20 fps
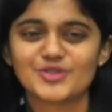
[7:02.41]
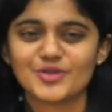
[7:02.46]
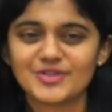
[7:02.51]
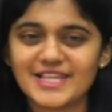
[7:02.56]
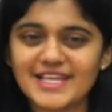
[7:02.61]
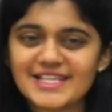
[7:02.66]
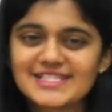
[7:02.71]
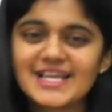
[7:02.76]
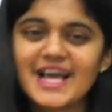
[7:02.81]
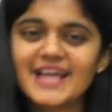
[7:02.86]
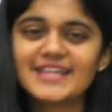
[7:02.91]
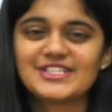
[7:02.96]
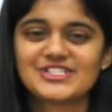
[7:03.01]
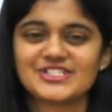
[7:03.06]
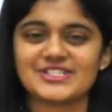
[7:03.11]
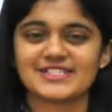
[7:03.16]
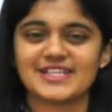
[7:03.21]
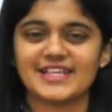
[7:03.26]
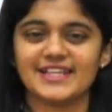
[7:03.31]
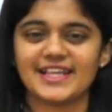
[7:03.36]
So ye sare
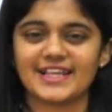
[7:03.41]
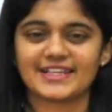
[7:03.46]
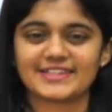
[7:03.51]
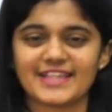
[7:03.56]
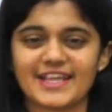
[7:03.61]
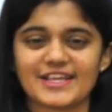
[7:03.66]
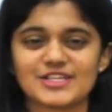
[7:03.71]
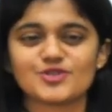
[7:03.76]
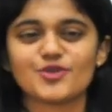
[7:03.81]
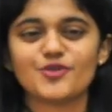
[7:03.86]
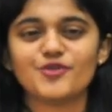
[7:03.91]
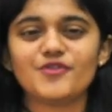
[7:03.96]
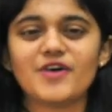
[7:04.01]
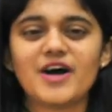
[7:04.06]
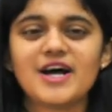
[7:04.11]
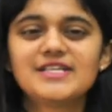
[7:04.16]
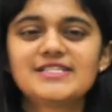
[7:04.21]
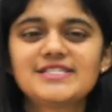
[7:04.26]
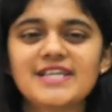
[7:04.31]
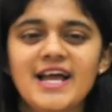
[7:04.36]
cheeze dekhte hai. So
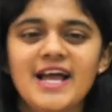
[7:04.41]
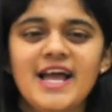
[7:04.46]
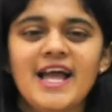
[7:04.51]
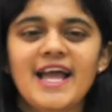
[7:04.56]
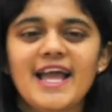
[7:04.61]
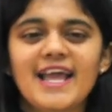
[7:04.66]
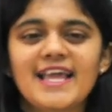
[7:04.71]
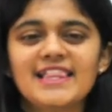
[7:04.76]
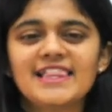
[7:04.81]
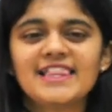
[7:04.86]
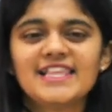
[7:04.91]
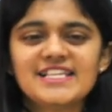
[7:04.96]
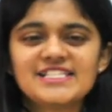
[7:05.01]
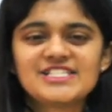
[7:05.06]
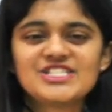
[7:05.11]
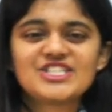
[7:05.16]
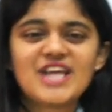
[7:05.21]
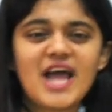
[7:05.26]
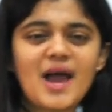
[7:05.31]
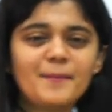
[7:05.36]
first, in
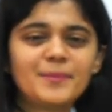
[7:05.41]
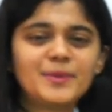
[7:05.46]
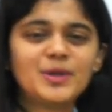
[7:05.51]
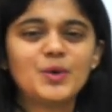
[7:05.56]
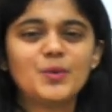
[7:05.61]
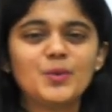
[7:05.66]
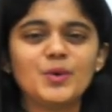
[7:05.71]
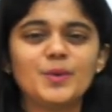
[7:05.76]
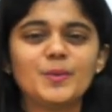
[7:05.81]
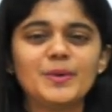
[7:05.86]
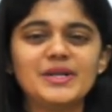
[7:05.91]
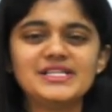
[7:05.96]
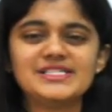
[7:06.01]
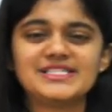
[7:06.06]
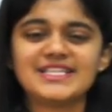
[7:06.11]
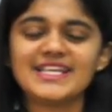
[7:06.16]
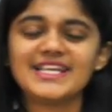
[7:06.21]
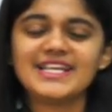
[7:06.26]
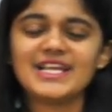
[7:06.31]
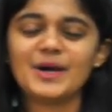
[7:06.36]
this chapter we will
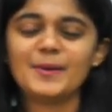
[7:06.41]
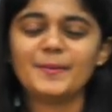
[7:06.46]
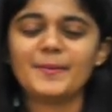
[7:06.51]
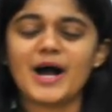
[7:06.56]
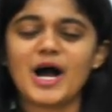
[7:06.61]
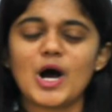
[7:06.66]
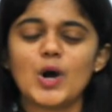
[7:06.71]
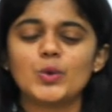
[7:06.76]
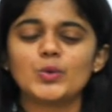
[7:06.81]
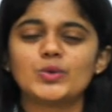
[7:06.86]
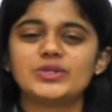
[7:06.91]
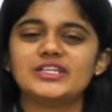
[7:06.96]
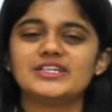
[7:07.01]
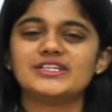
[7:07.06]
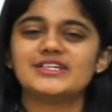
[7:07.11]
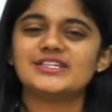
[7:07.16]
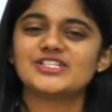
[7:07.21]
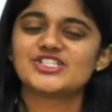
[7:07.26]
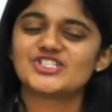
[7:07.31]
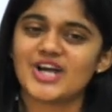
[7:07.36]
deal about
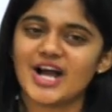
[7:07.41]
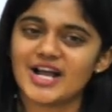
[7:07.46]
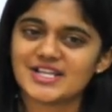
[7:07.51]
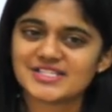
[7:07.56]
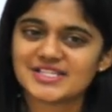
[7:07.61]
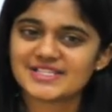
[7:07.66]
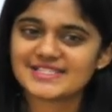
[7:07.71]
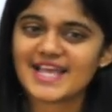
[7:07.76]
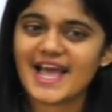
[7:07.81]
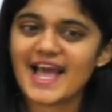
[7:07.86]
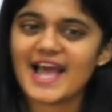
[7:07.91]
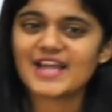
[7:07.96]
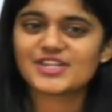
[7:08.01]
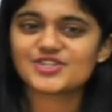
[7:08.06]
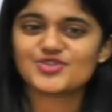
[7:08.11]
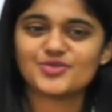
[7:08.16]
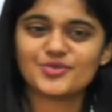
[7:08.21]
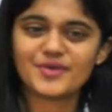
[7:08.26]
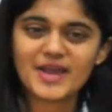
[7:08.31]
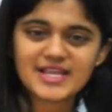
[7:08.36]
the charges
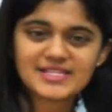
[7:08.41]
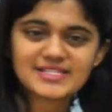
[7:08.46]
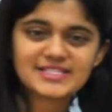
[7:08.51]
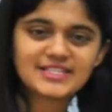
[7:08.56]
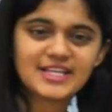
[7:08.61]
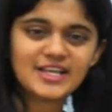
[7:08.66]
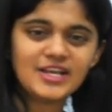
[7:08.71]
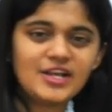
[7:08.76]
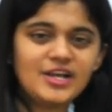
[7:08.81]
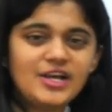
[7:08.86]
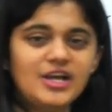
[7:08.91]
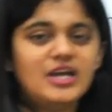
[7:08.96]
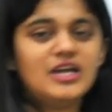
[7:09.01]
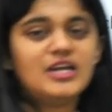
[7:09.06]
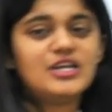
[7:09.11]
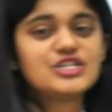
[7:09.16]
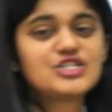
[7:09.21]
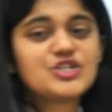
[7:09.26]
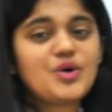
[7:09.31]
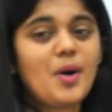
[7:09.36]
at rest.
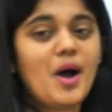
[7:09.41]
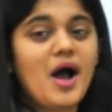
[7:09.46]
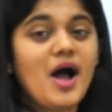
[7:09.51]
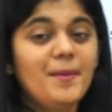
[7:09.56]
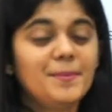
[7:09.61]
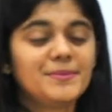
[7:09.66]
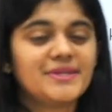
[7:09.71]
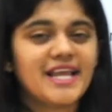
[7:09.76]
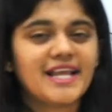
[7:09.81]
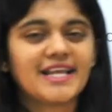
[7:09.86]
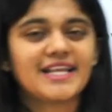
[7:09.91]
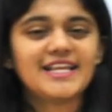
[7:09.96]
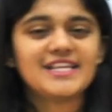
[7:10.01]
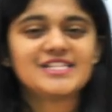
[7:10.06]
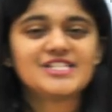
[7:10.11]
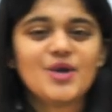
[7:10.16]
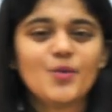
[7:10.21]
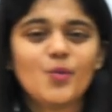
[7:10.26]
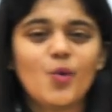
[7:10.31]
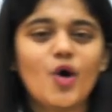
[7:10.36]
So ab dekh
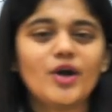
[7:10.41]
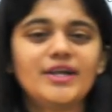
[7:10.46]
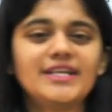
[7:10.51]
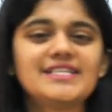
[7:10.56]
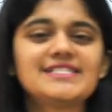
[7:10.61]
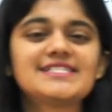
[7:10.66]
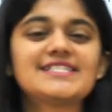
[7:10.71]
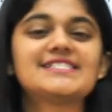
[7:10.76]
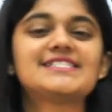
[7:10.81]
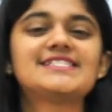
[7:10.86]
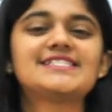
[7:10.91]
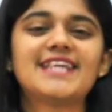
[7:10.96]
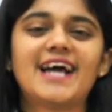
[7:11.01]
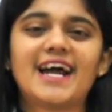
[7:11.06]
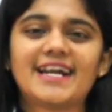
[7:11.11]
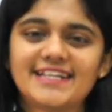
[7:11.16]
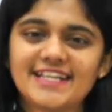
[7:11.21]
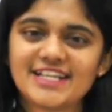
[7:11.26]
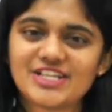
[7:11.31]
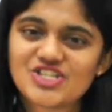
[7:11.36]
lijiye, what is a
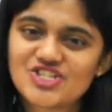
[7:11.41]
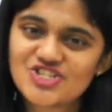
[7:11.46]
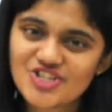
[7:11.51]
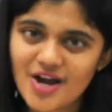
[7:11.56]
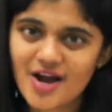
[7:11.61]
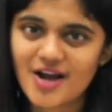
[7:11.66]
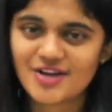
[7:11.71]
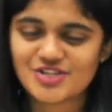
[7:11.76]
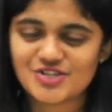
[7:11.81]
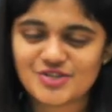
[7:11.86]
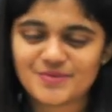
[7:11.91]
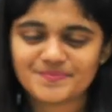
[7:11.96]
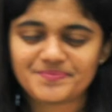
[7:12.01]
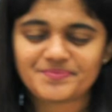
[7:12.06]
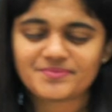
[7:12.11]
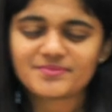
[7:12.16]
static charge?